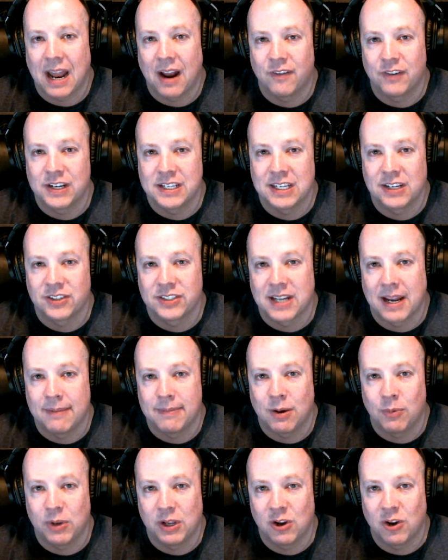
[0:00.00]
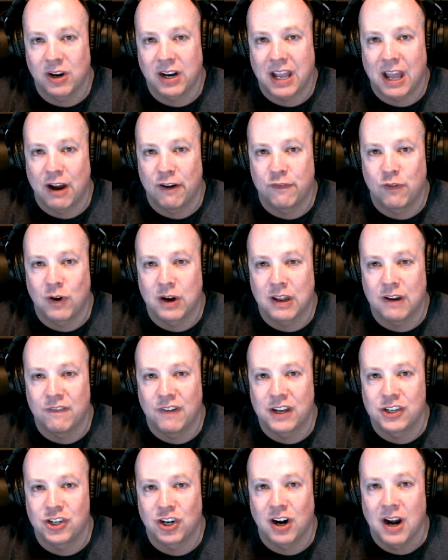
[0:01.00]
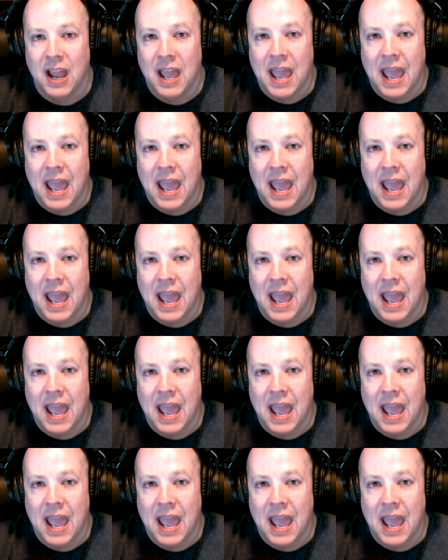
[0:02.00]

every single time that we go to California Adventure.